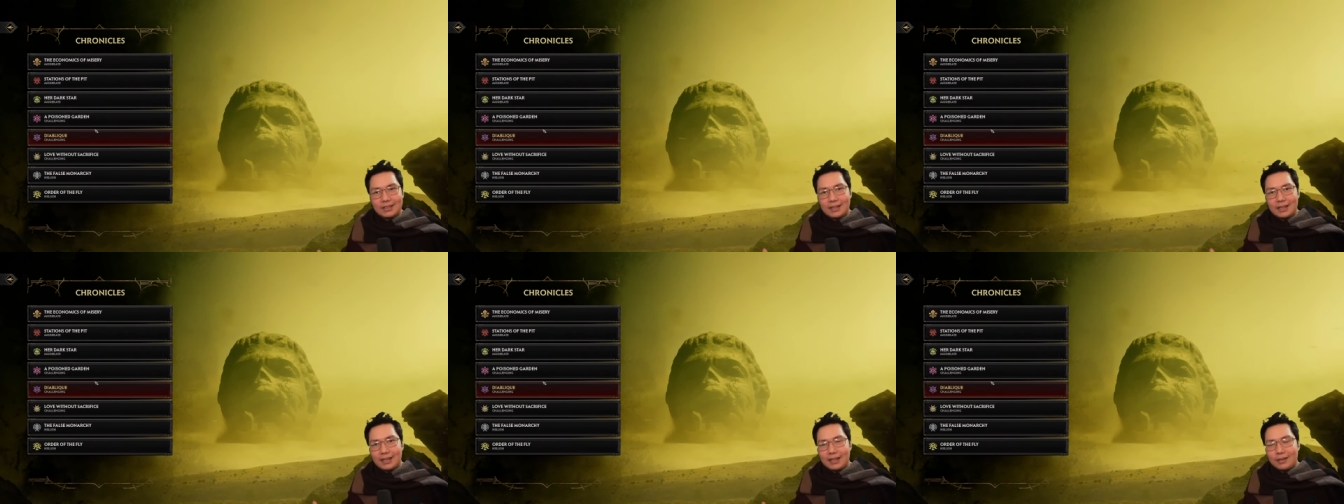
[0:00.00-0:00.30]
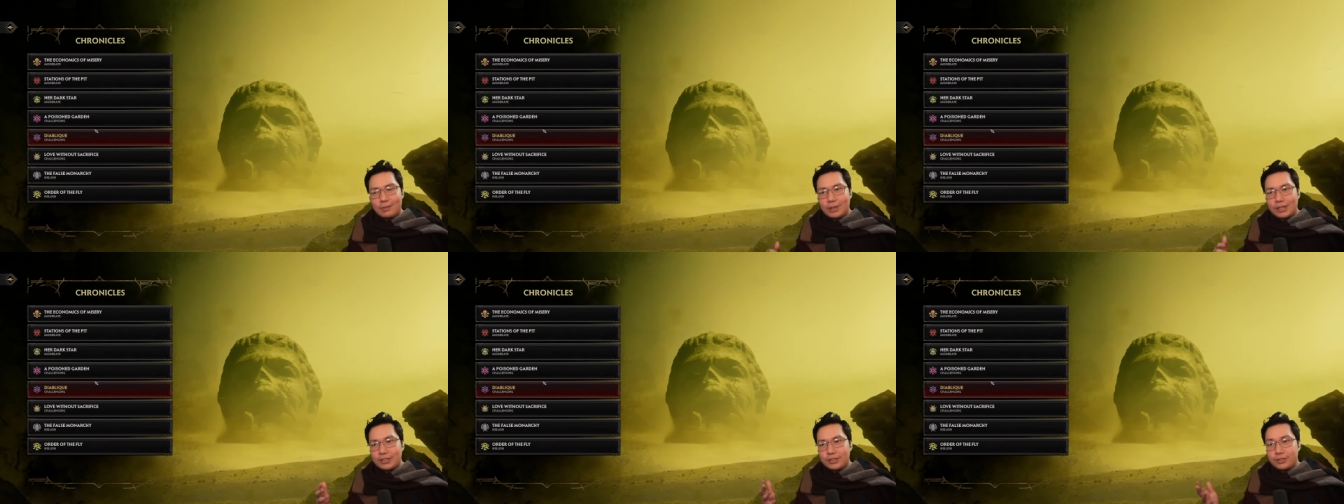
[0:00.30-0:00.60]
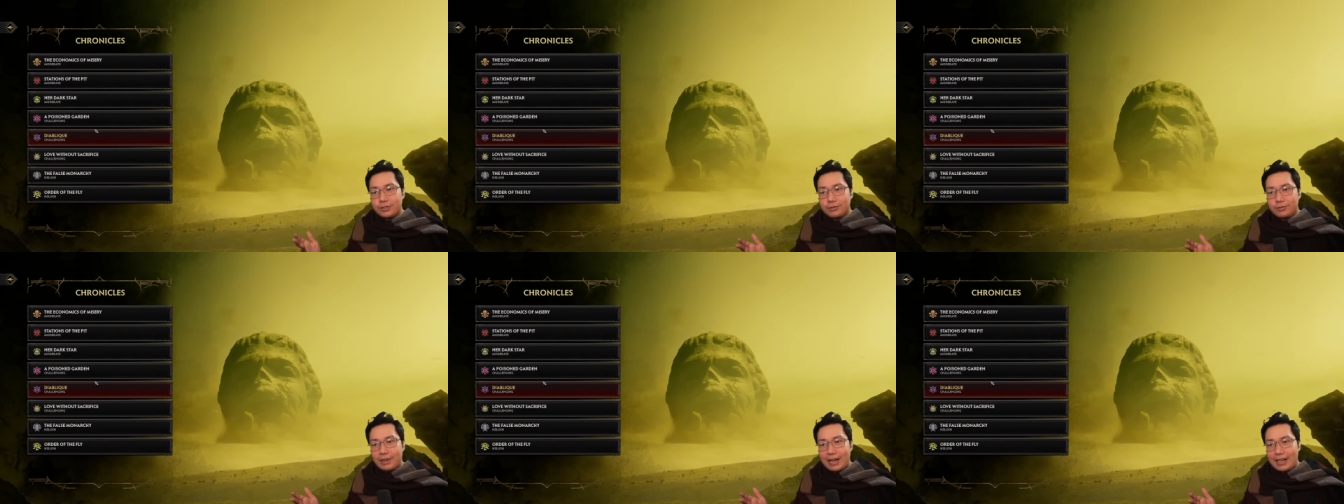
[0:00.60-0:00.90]
uh, one or
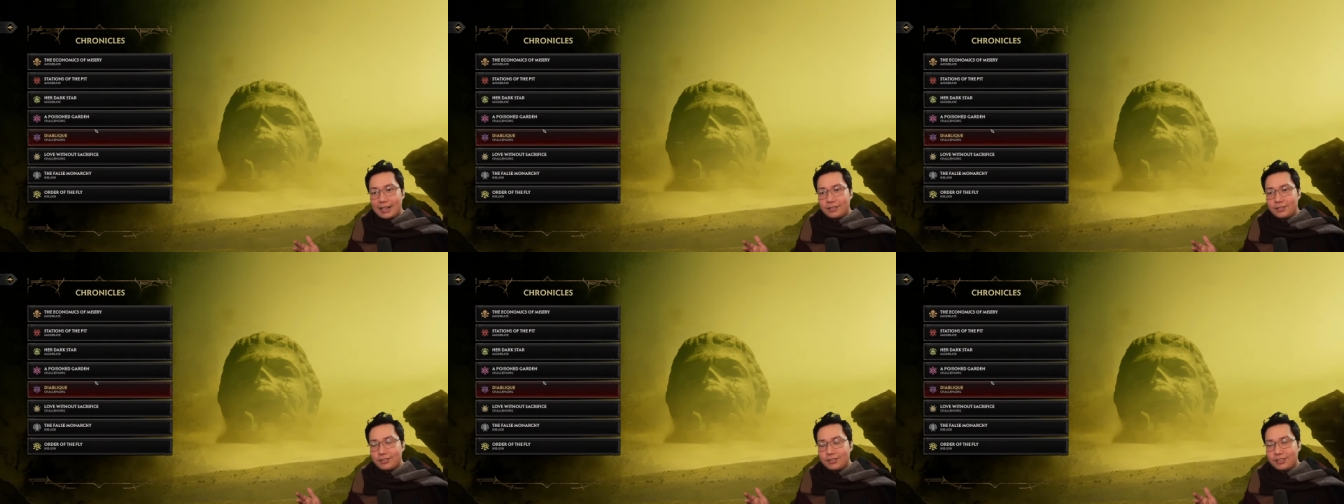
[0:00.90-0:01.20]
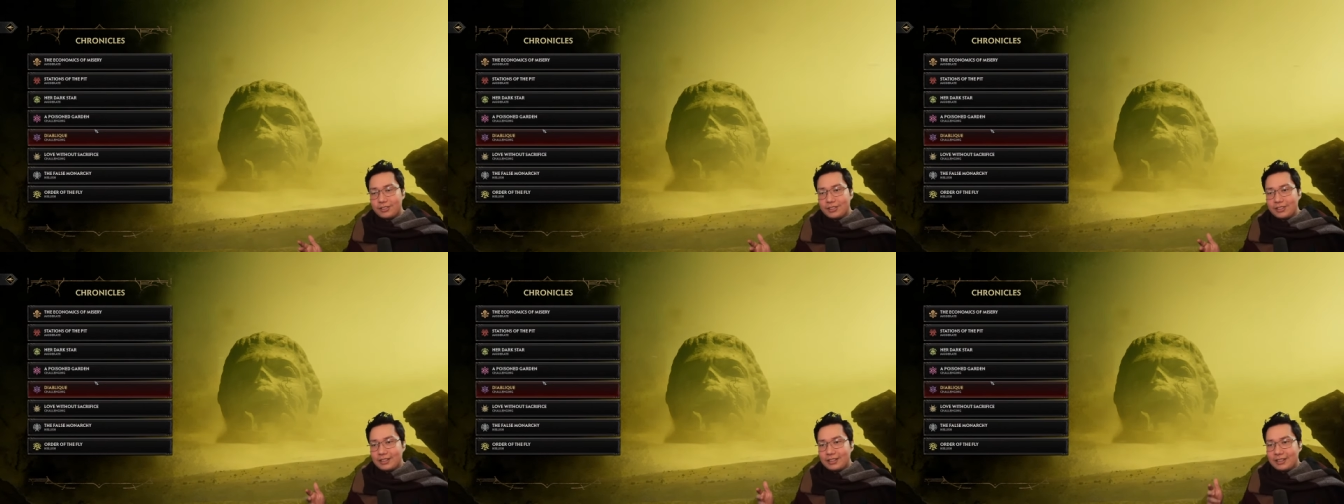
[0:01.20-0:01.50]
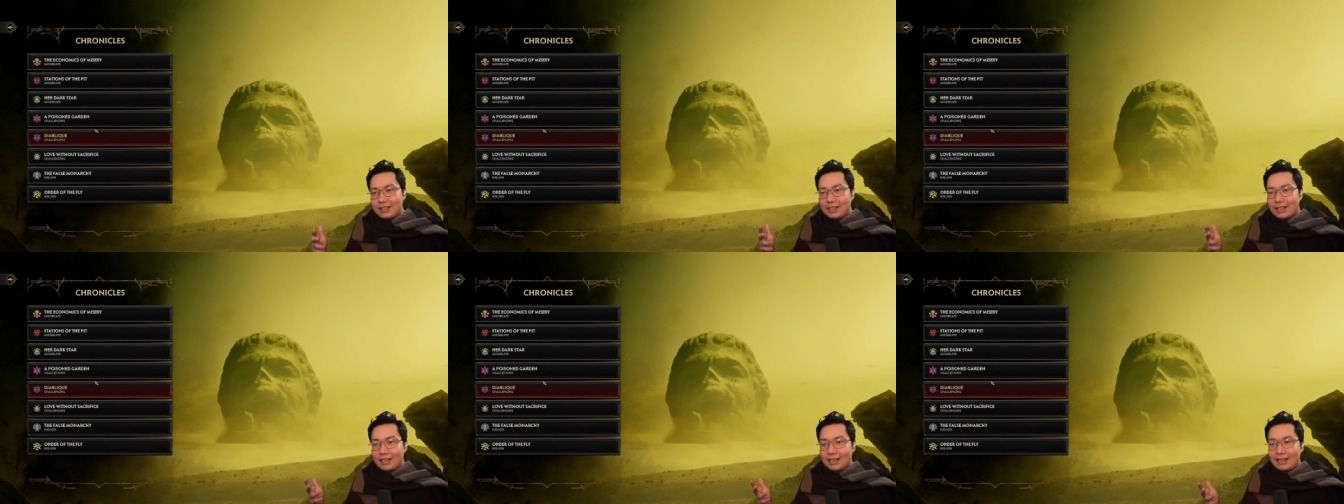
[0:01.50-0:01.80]
two rounds,
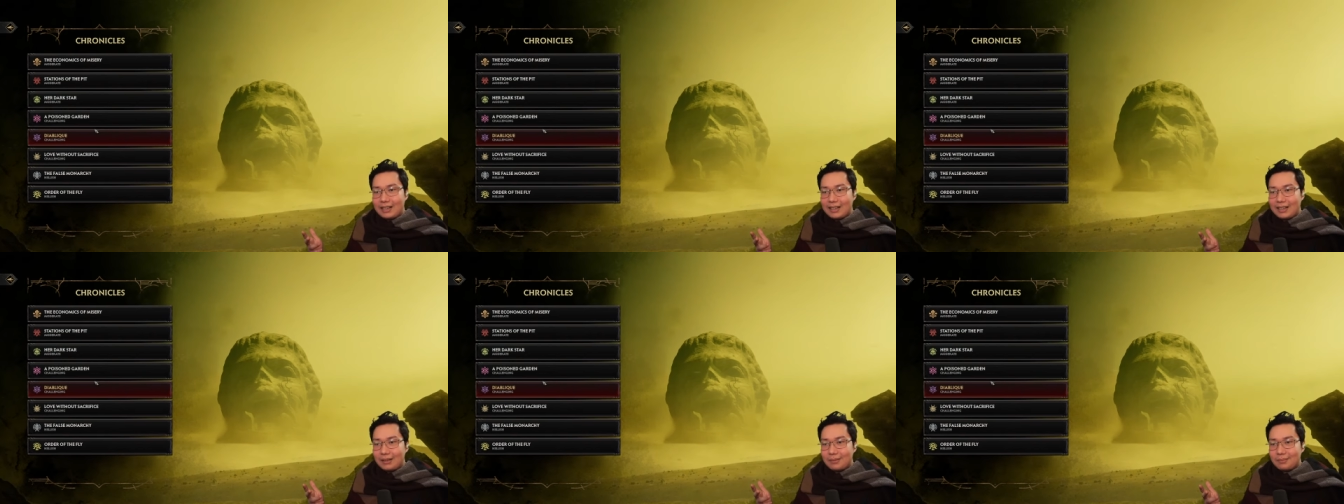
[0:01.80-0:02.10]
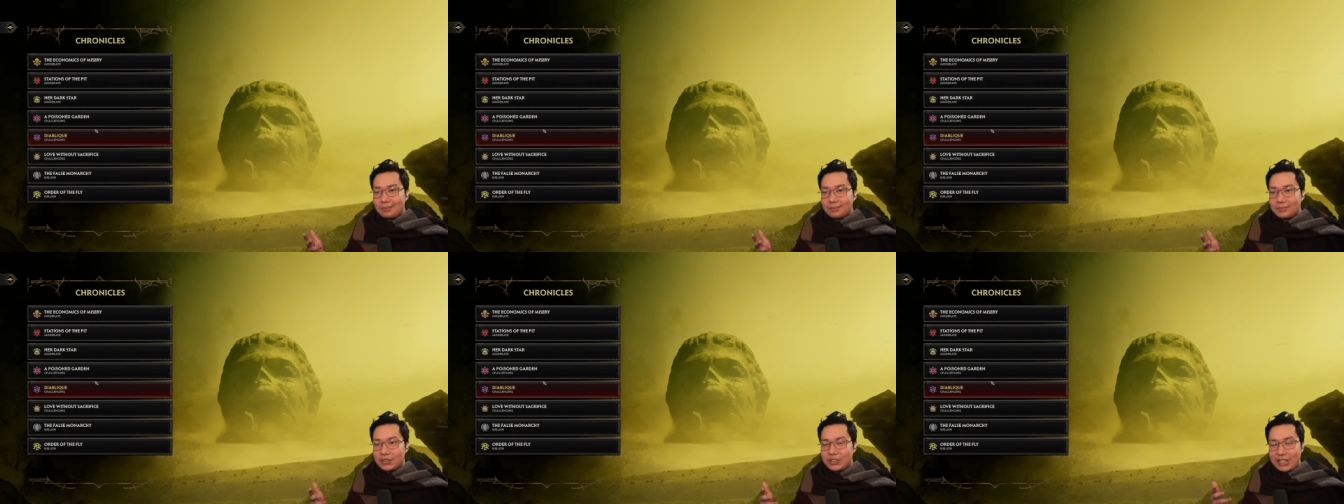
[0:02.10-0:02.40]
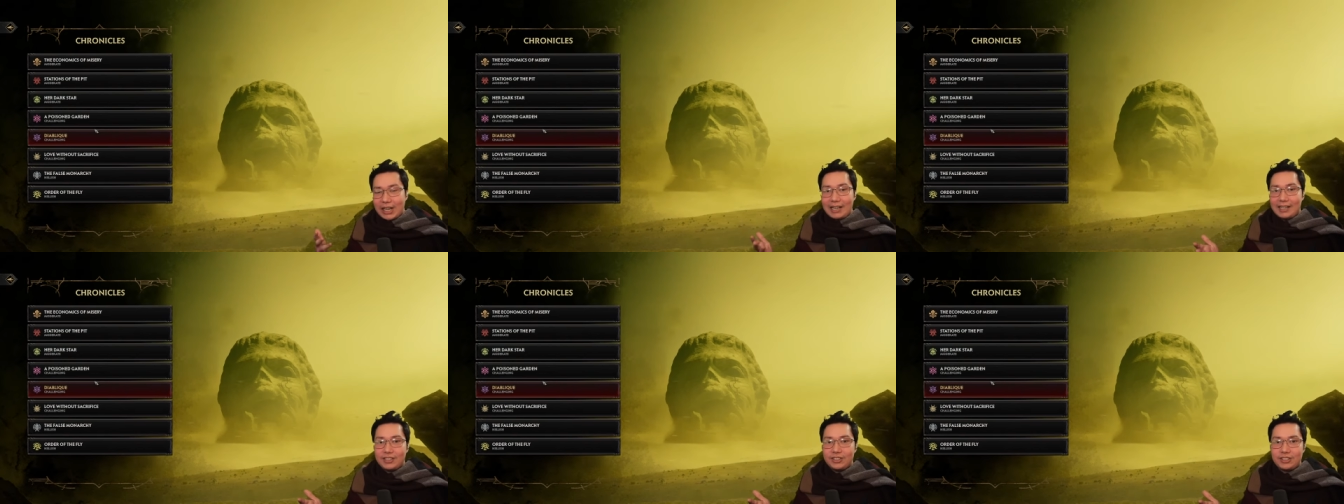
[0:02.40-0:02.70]
um,
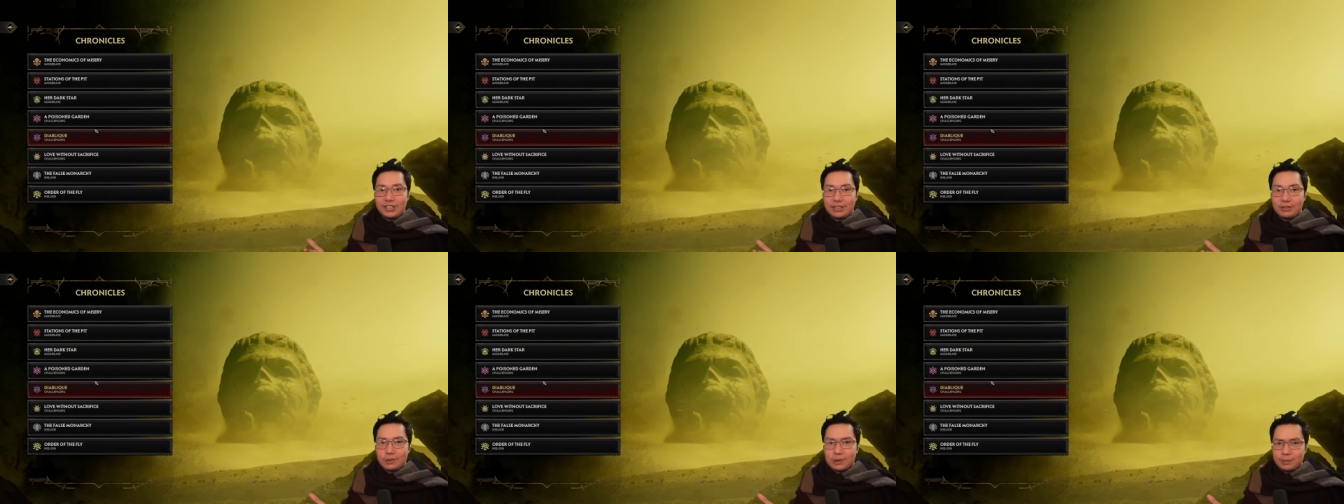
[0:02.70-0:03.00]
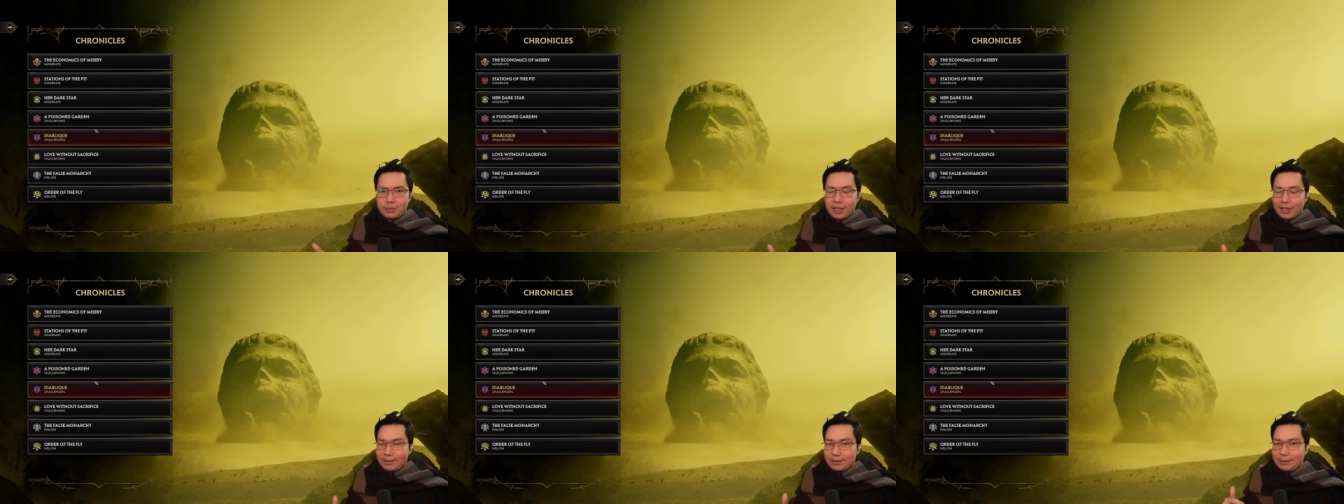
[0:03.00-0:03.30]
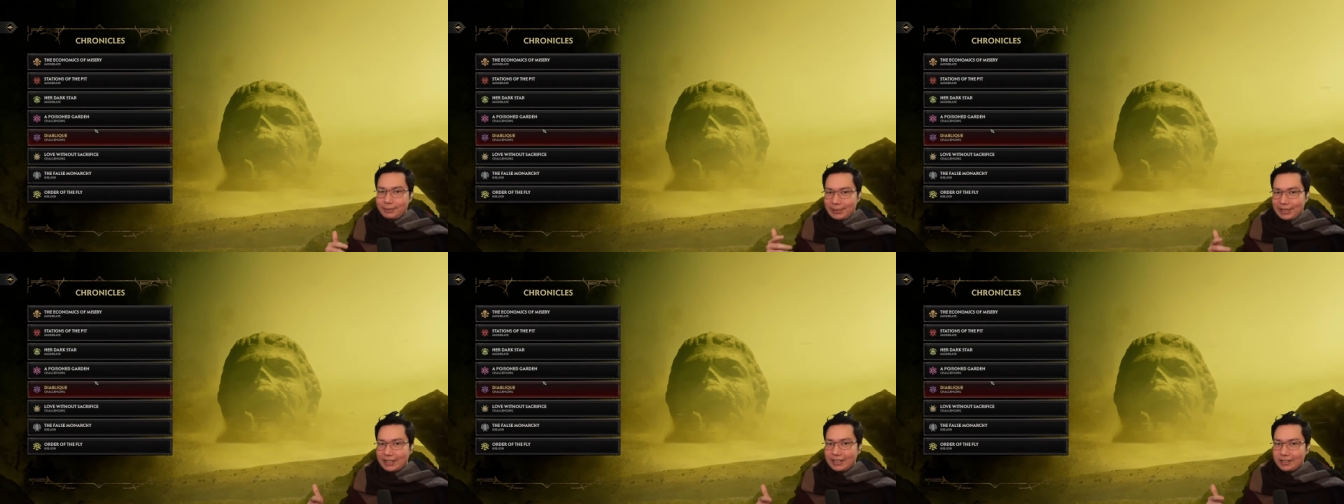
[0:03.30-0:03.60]
challenging will
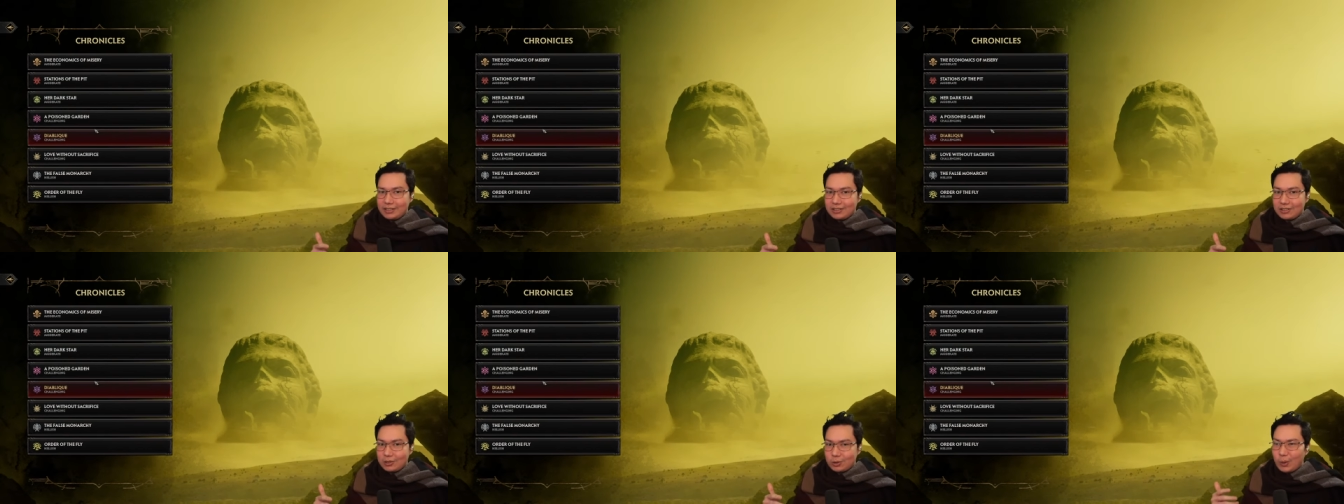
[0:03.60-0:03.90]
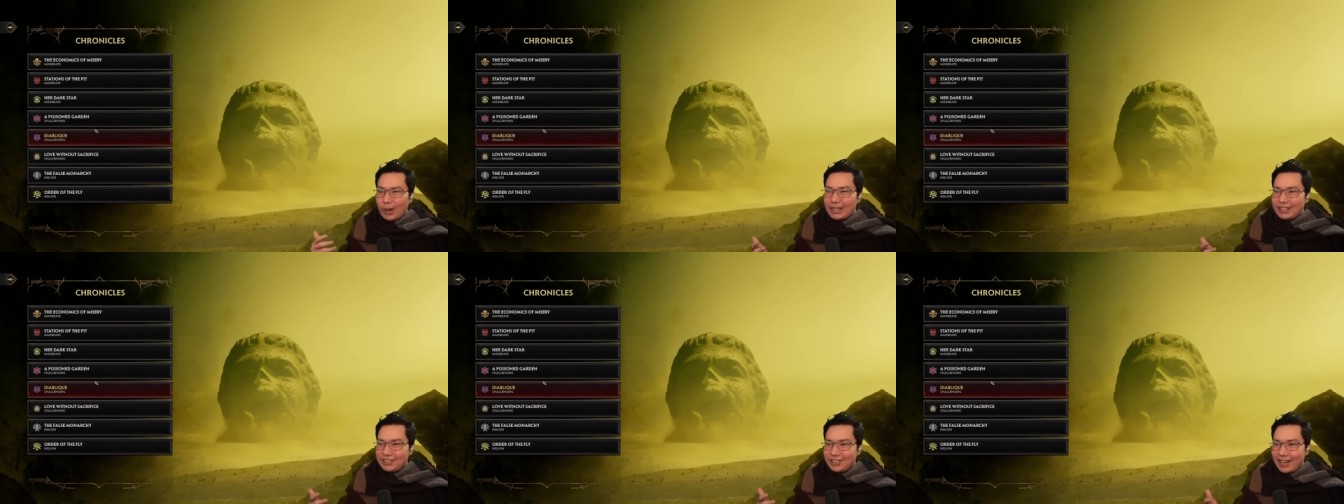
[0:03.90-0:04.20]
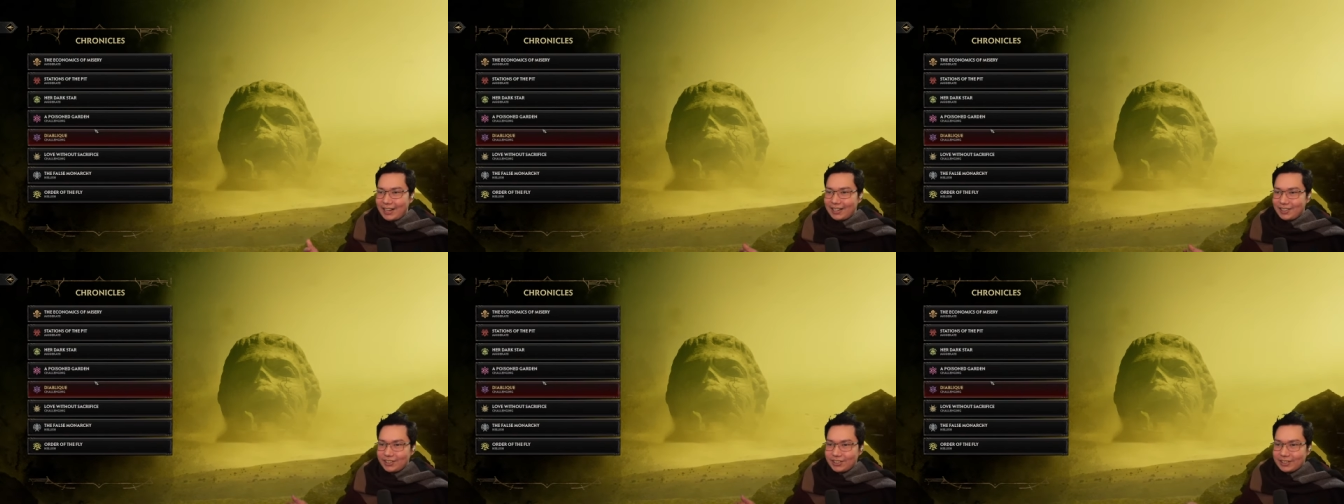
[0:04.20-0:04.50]
probably be quite
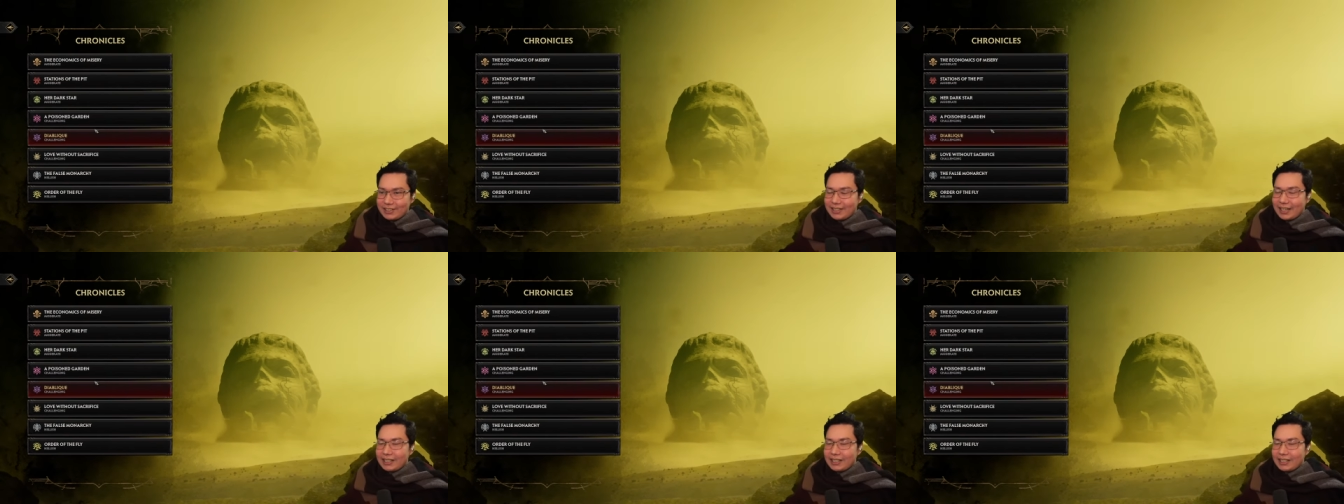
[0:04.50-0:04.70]
challenging.